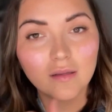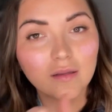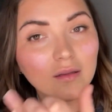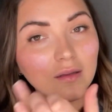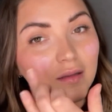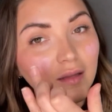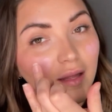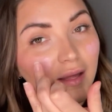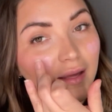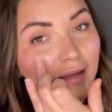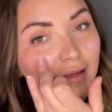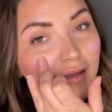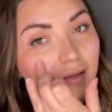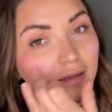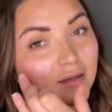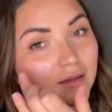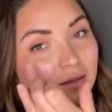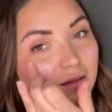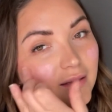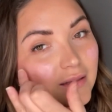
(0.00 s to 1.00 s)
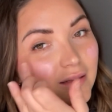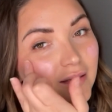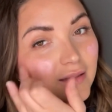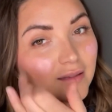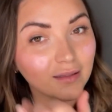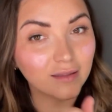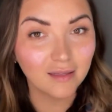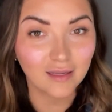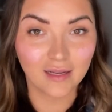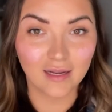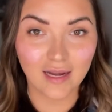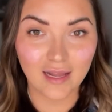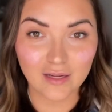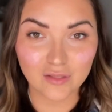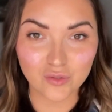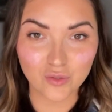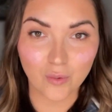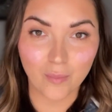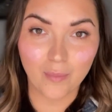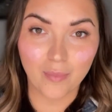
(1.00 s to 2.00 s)
like an
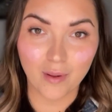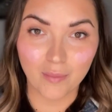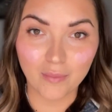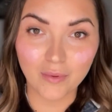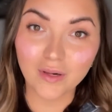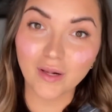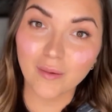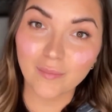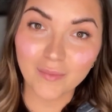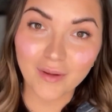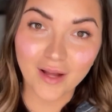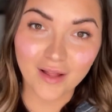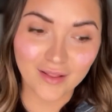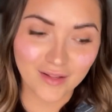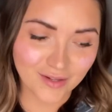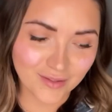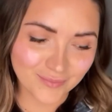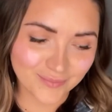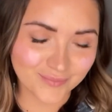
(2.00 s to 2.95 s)
actual bubblegum color.